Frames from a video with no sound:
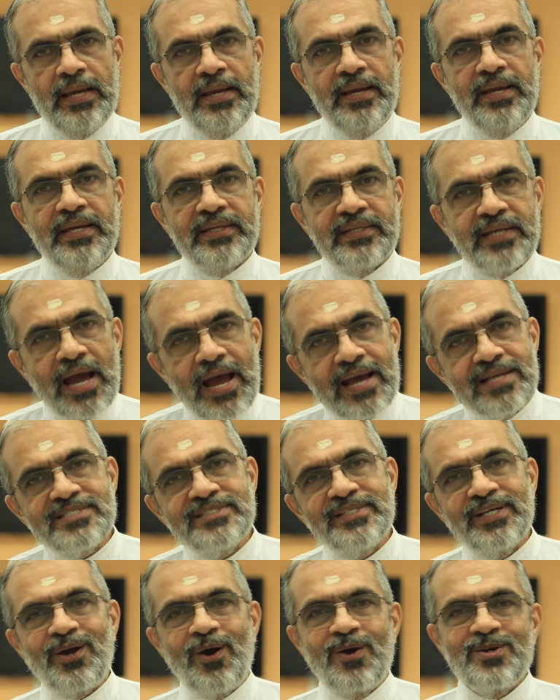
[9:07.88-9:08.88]
It has
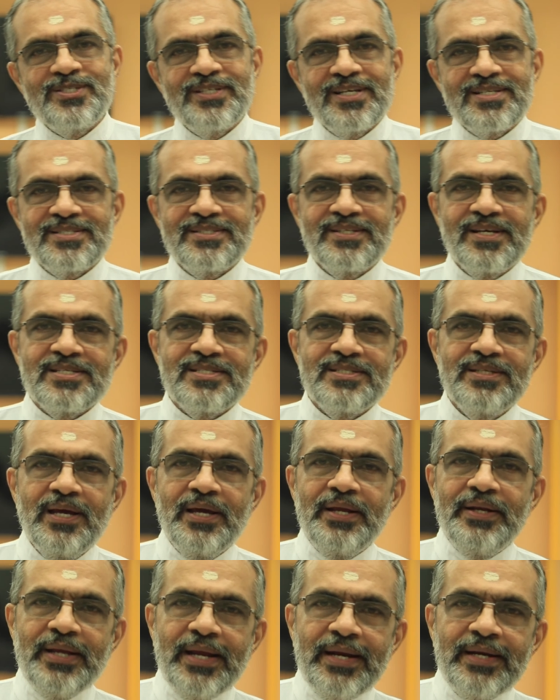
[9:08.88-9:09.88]
the consciousness
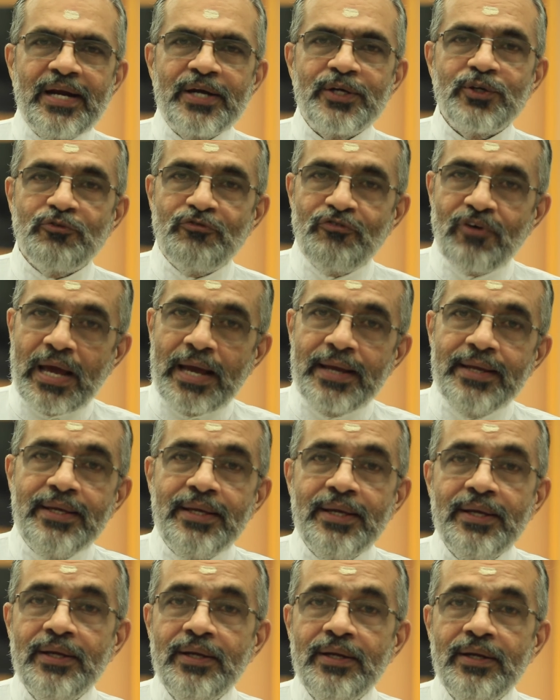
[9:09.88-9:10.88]
needed to fly,
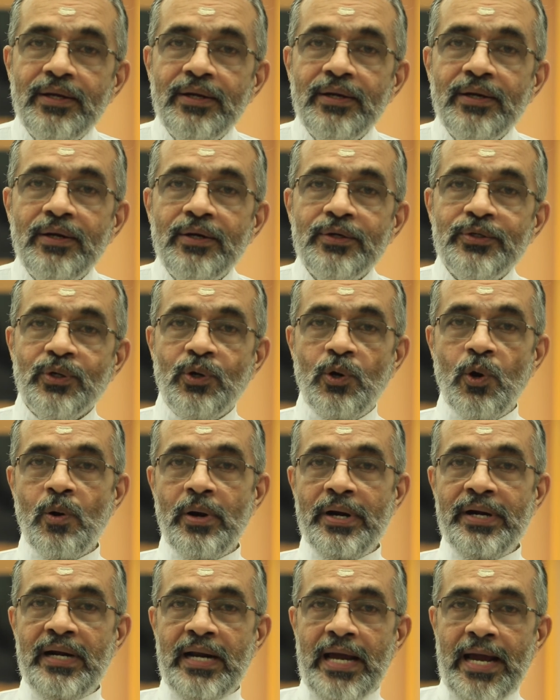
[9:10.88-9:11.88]
to go
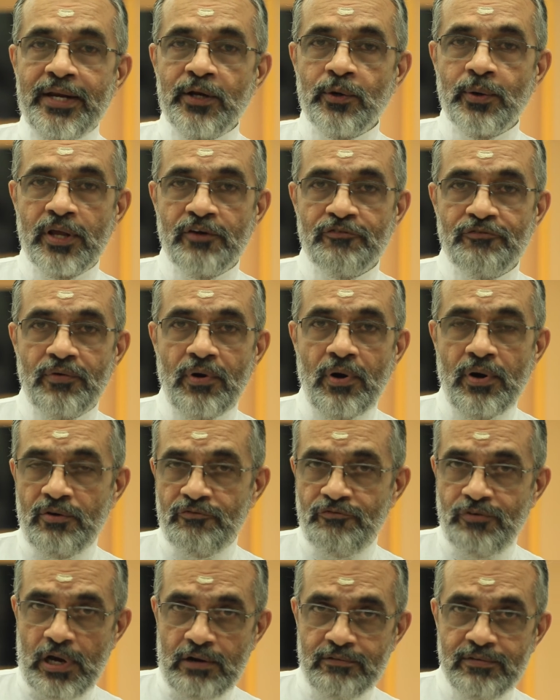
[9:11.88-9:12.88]
and land on
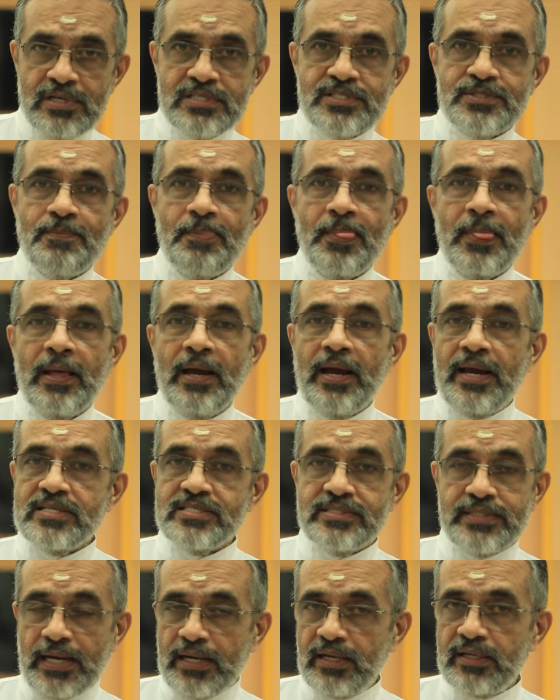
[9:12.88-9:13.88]
flowers and
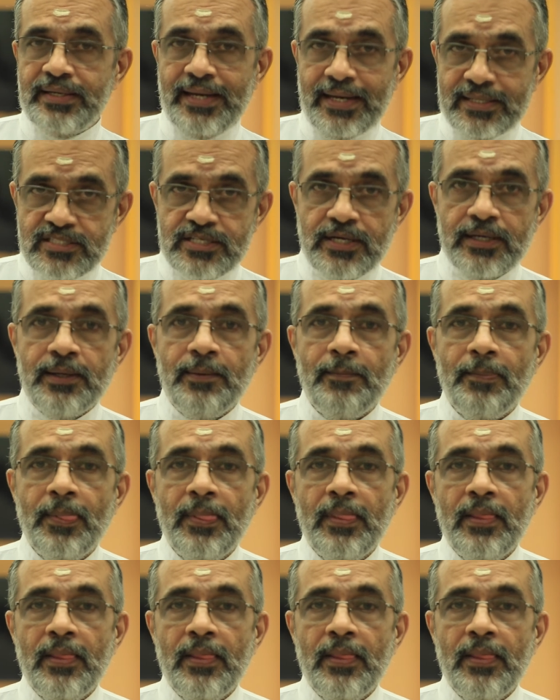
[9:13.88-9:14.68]
suck nectar.